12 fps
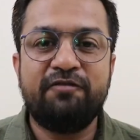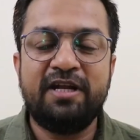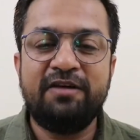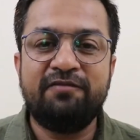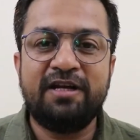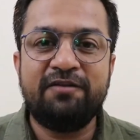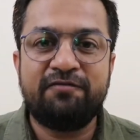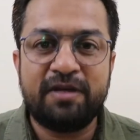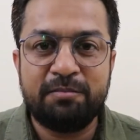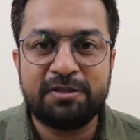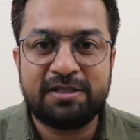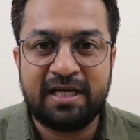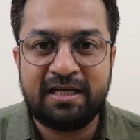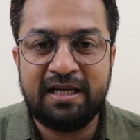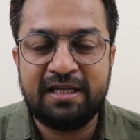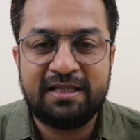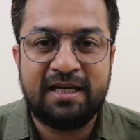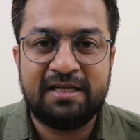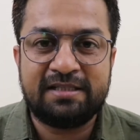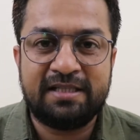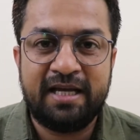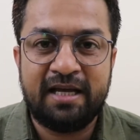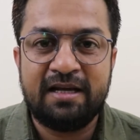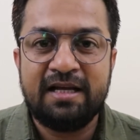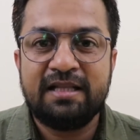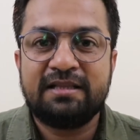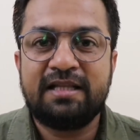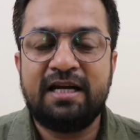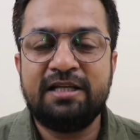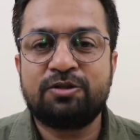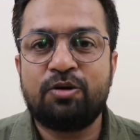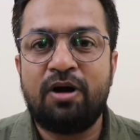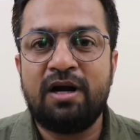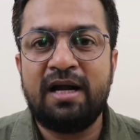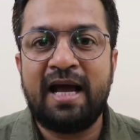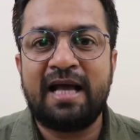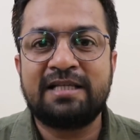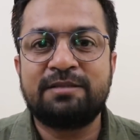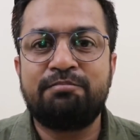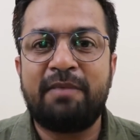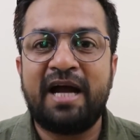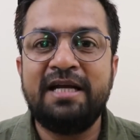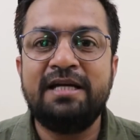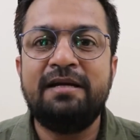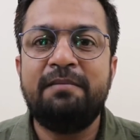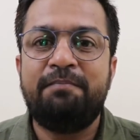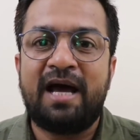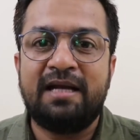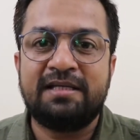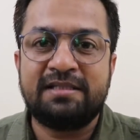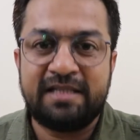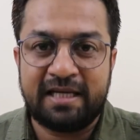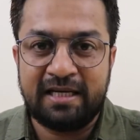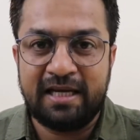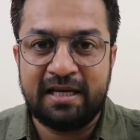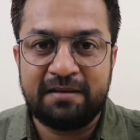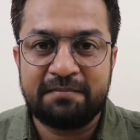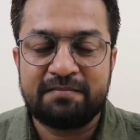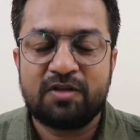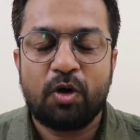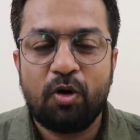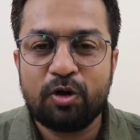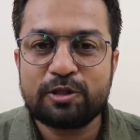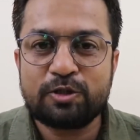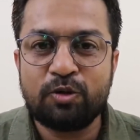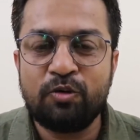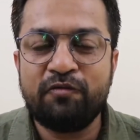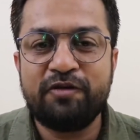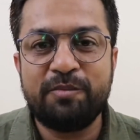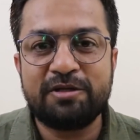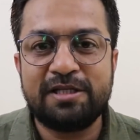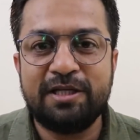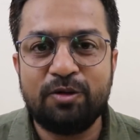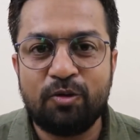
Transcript: very very famous technique that is there that is called as Mind Palace technique. Also famously